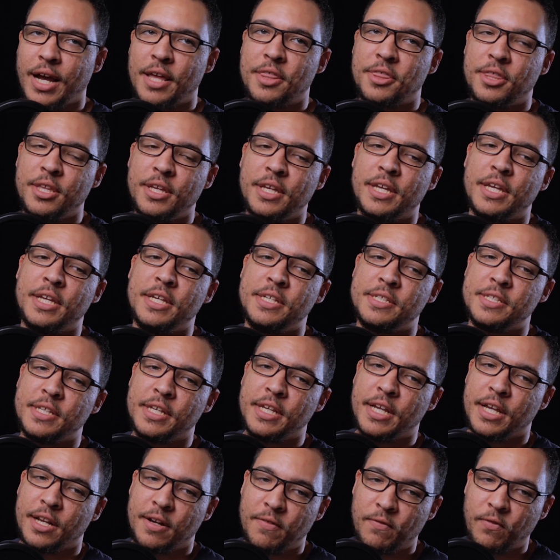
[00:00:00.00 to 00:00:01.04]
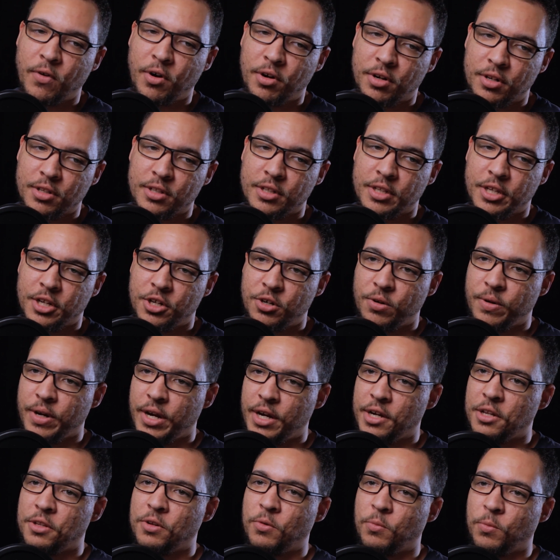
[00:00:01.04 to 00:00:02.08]
I think he's inadvertently
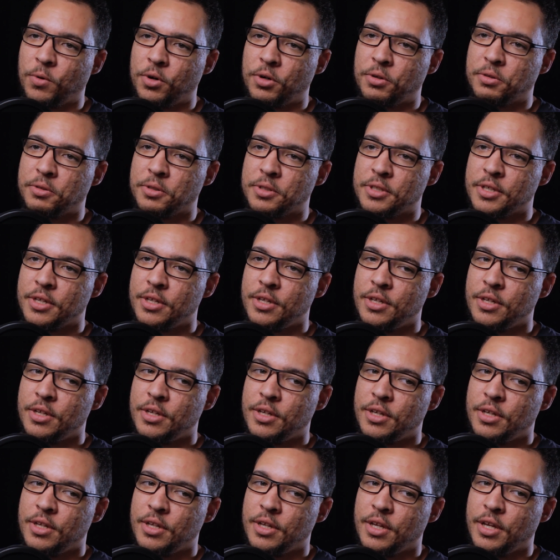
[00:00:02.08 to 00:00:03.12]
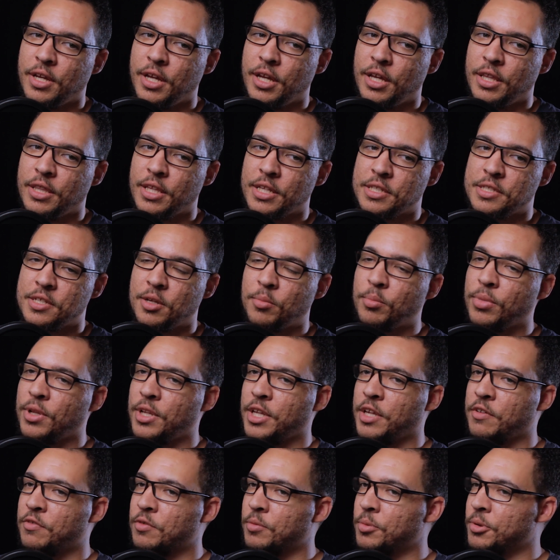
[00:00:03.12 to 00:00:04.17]
created a world that's
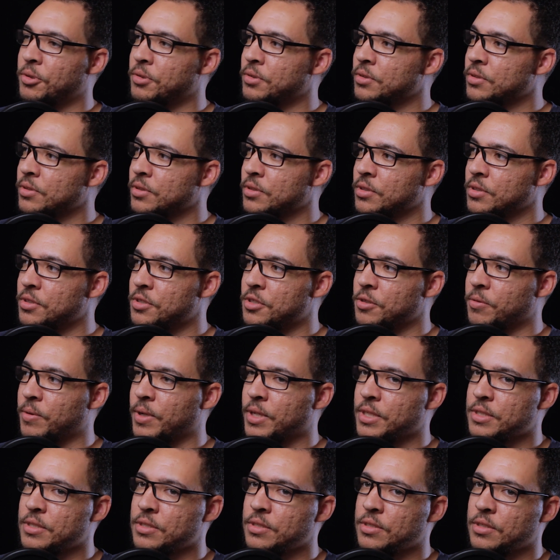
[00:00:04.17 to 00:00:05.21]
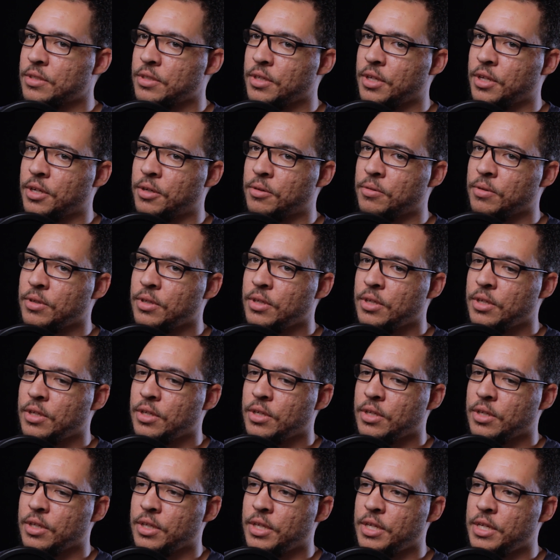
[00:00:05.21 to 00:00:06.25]
unbelievable to us, you know.
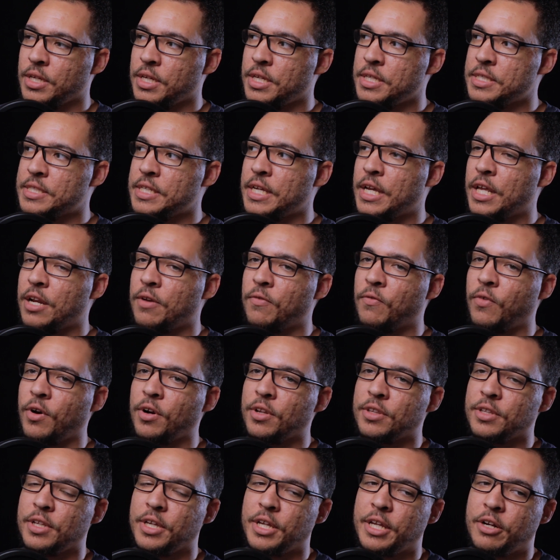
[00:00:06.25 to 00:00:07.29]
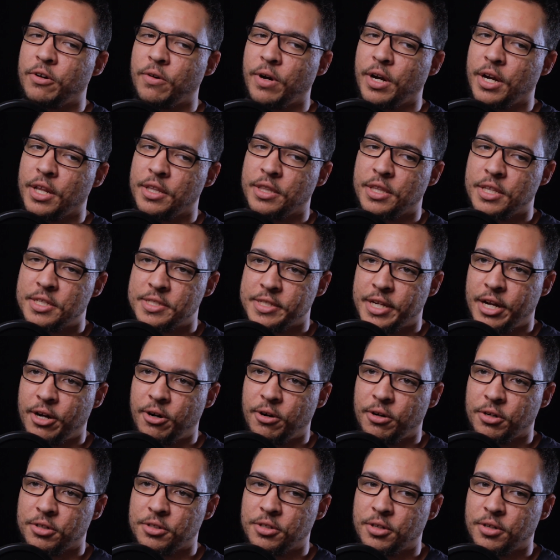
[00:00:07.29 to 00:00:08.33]
He's inadvertently created this
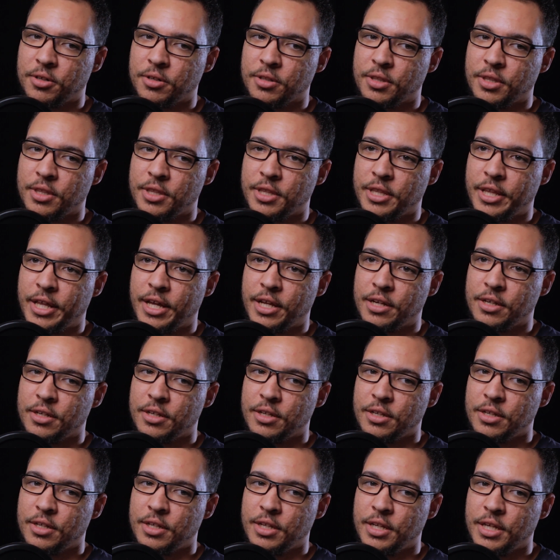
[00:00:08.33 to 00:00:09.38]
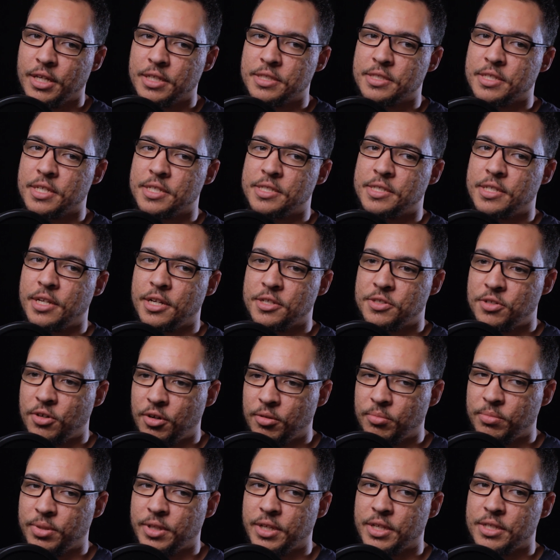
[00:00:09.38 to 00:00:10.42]
character that exists in a
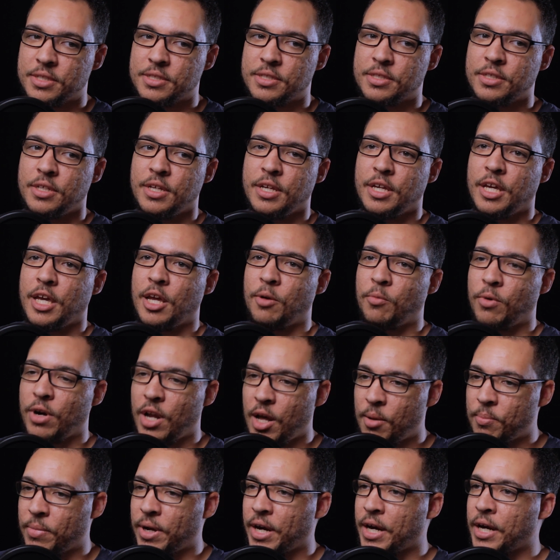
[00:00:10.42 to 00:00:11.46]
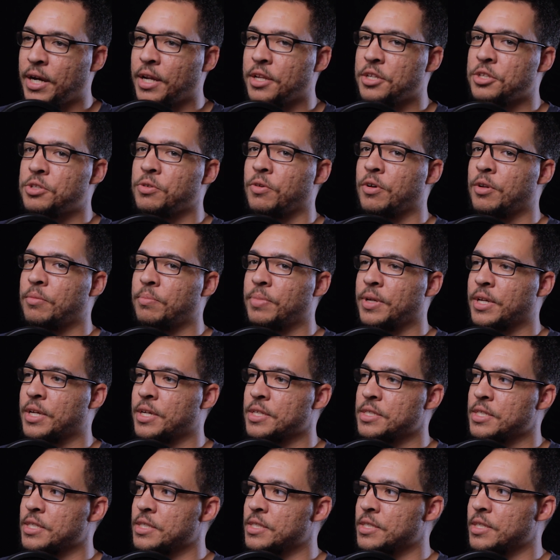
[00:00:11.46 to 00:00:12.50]
certain place, and we're not buying into it
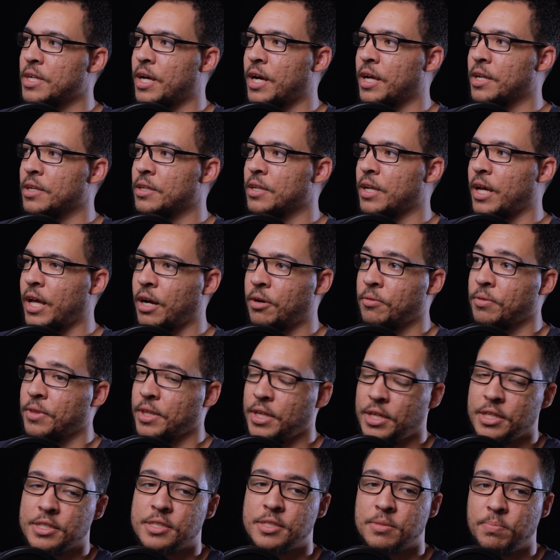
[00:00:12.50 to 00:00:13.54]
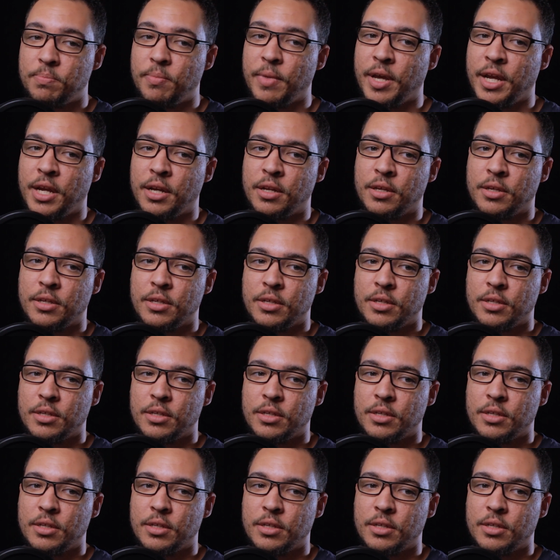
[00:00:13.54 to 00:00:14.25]
because it's not I don't think it's made